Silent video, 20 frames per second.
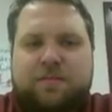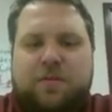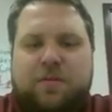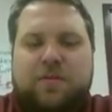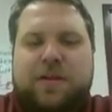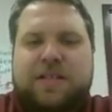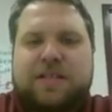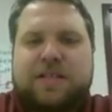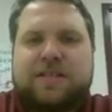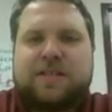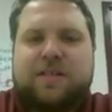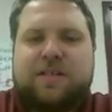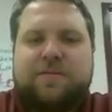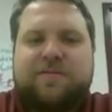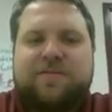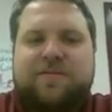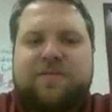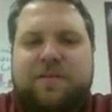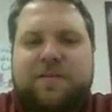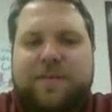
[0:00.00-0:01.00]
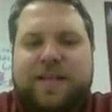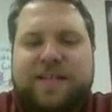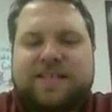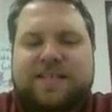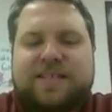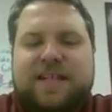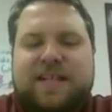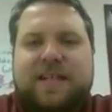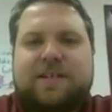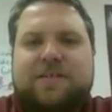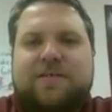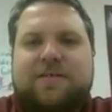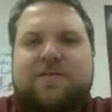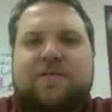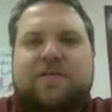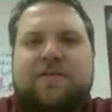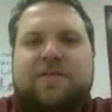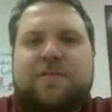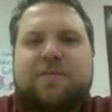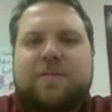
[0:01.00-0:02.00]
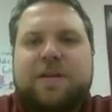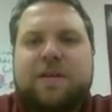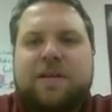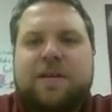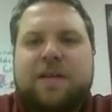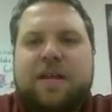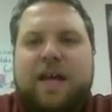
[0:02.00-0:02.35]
point-slope form and standard form,